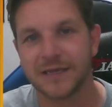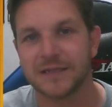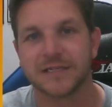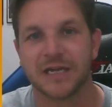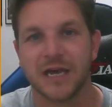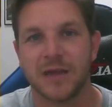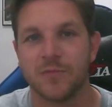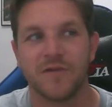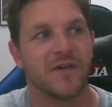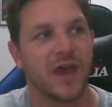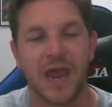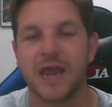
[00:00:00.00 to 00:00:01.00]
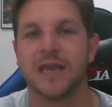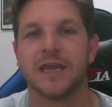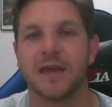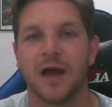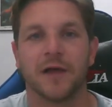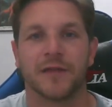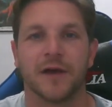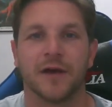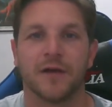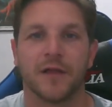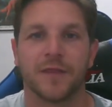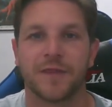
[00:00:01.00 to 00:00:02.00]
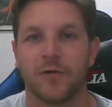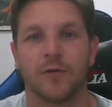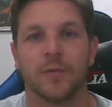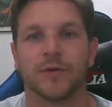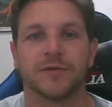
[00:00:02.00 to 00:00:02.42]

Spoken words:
the same with any other theropod